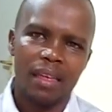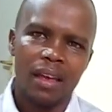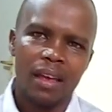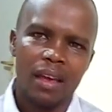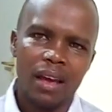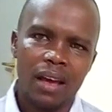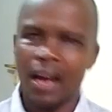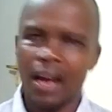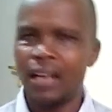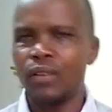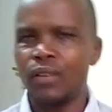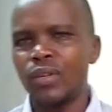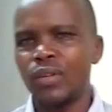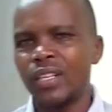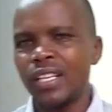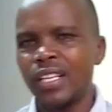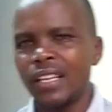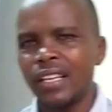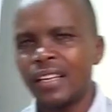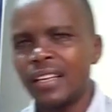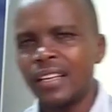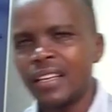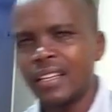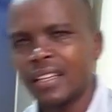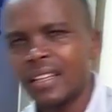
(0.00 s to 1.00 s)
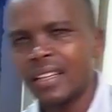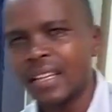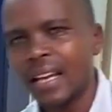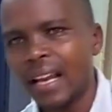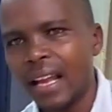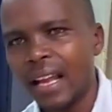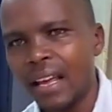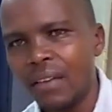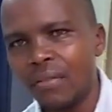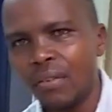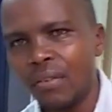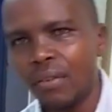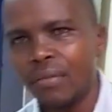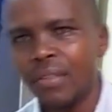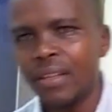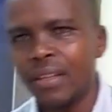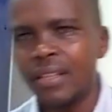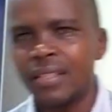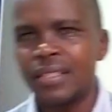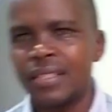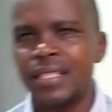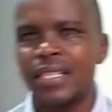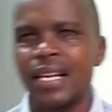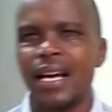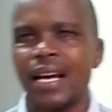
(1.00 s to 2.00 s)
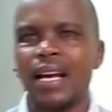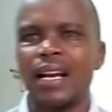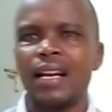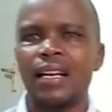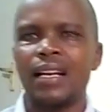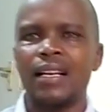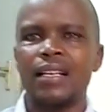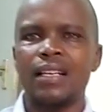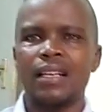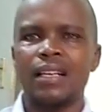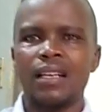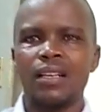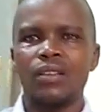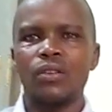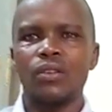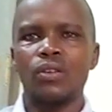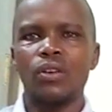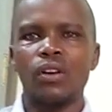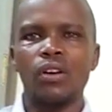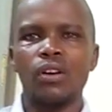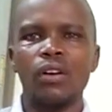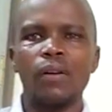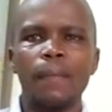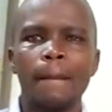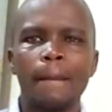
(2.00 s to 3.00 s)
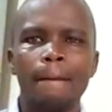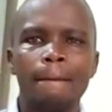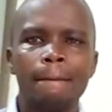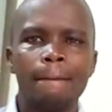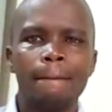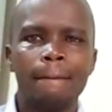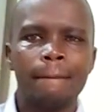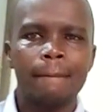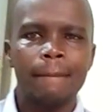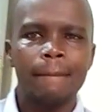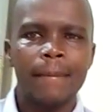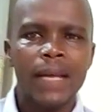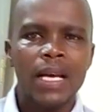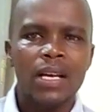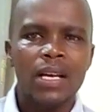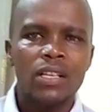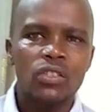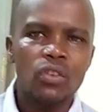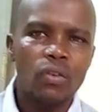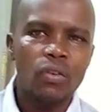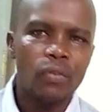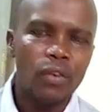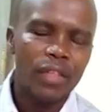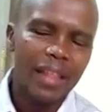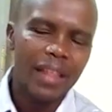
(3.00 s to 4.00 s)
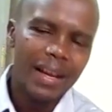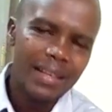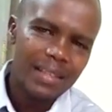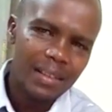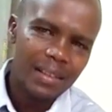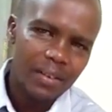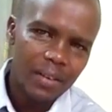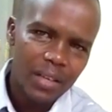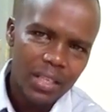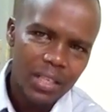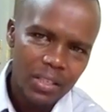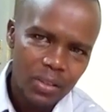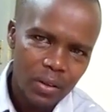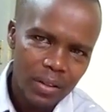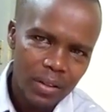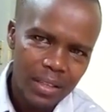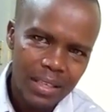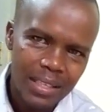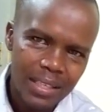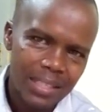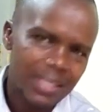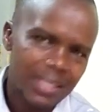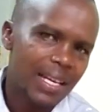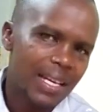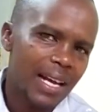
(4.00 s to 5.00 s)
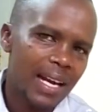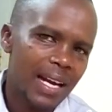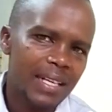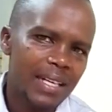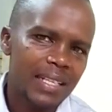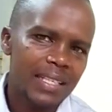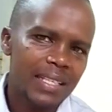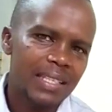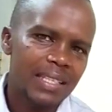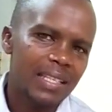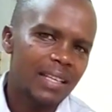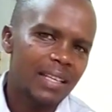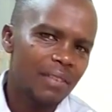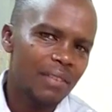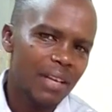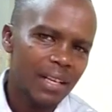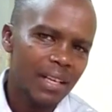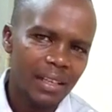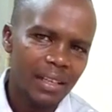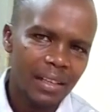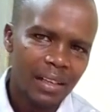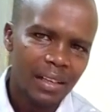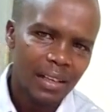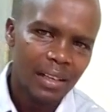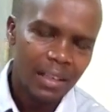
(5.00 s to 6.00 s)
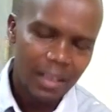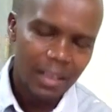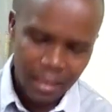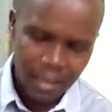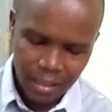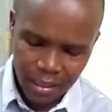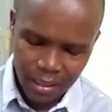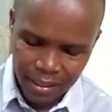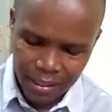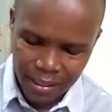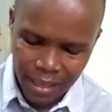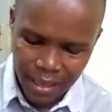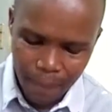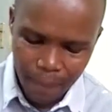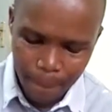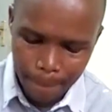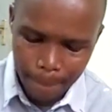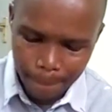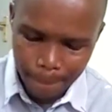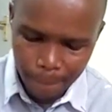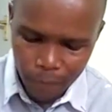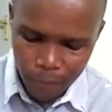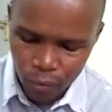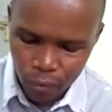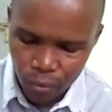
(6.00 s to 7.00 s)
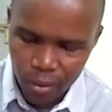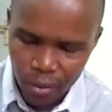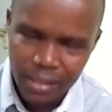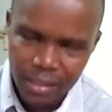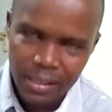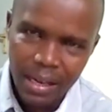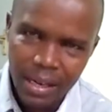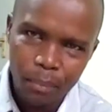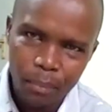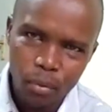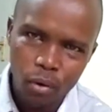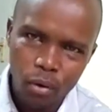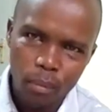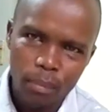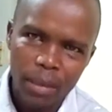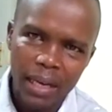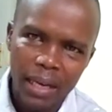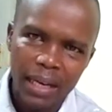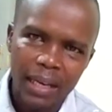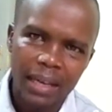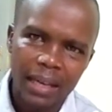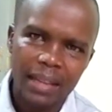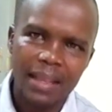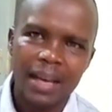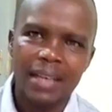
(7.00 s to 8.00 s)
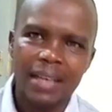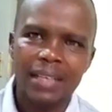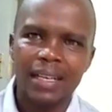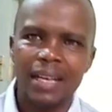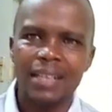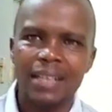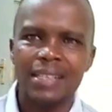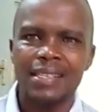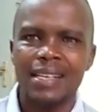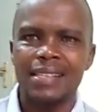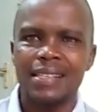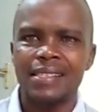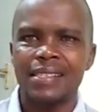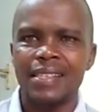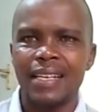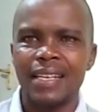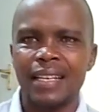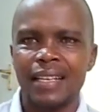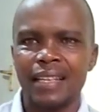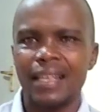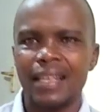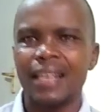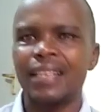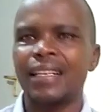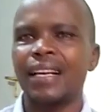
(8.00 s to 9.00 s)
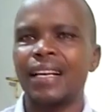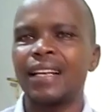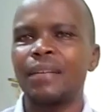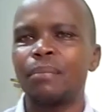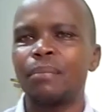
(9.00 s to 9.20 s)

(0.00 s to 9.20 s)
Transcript: that her mother cannot be able maybe to breastfeed, that her mother may be passed away when giving birth, and we need the life of this child, you know.